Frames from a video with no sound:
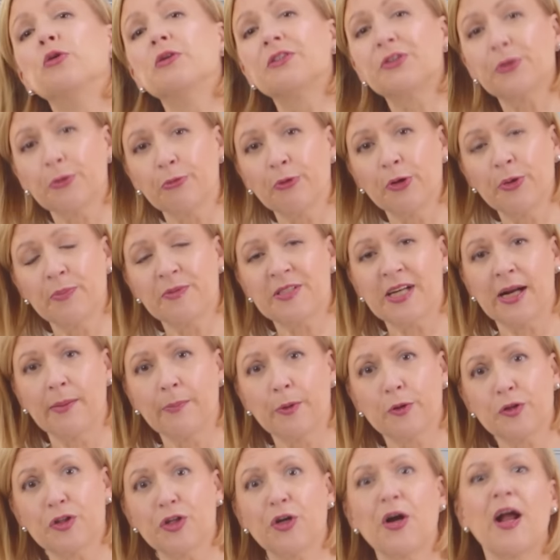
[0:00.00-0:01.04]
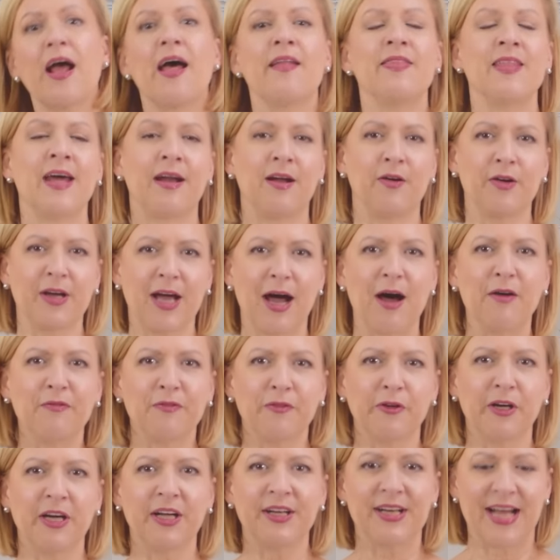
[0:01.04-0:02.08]
to room temperature, and then I'll
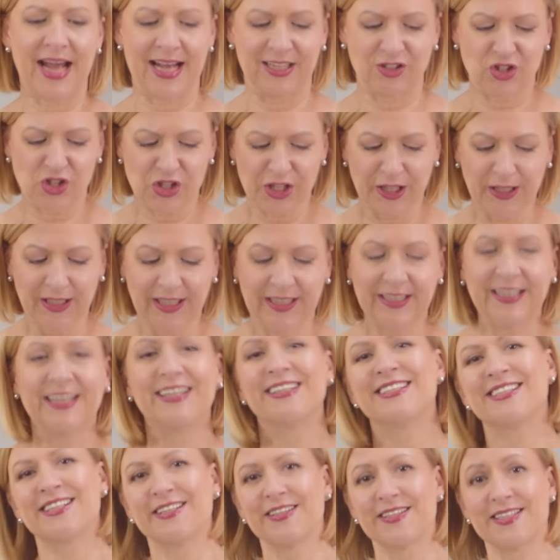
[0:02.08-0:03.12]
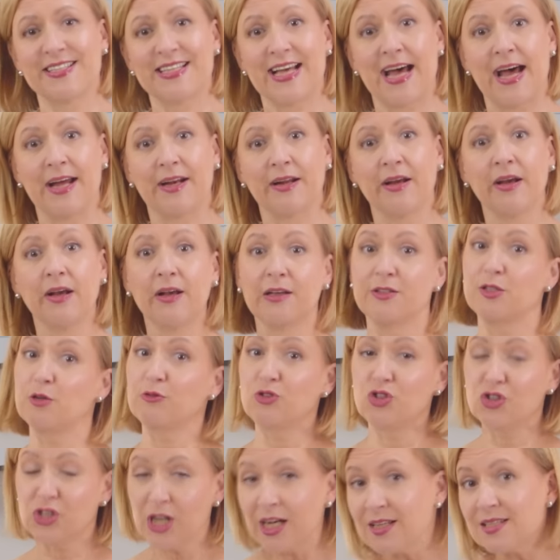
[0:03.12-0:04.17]
cover it and chill it until set. So
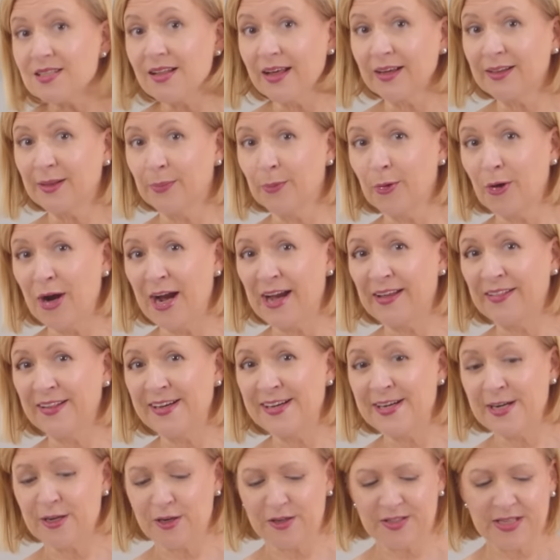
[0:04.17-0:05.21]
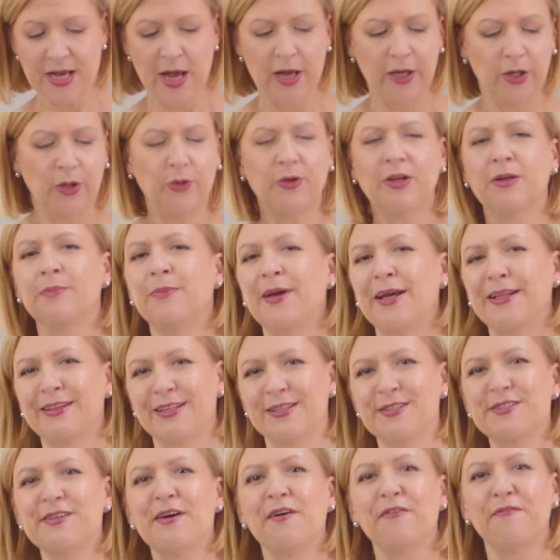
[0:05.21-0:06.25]
just like the meringue layers, you can make
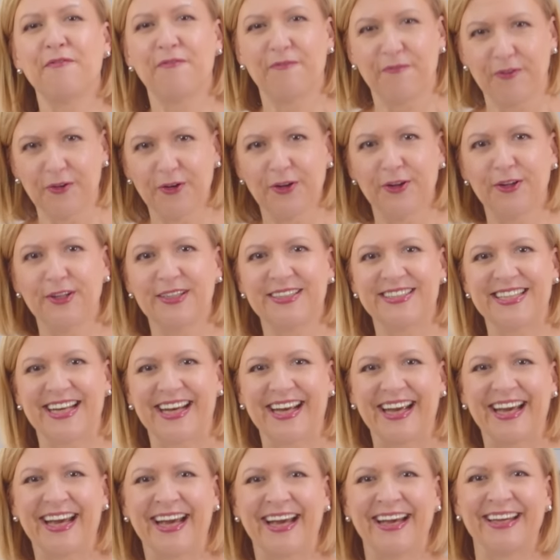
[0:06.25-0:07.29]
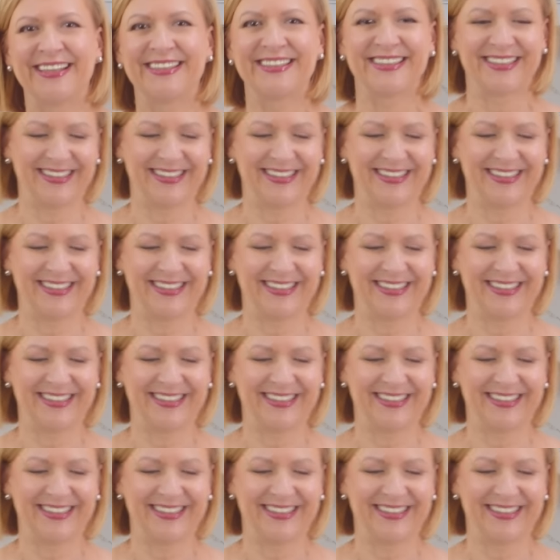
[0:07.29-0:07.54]
this a full day ahead.